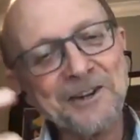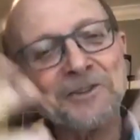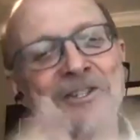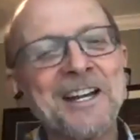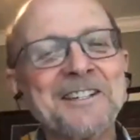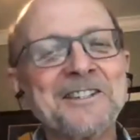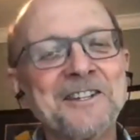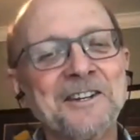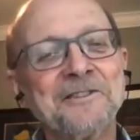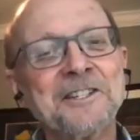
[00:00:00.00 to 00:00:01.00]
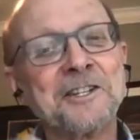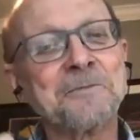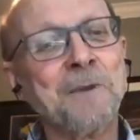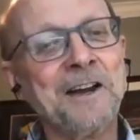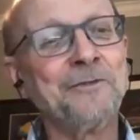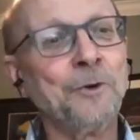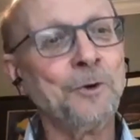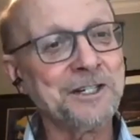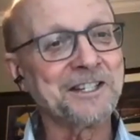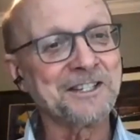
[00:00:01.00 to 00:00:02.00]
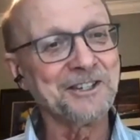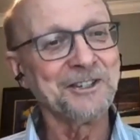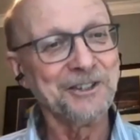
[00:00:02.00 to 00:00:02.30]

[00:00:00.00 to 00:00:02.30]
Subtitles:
sense of, this is my voice,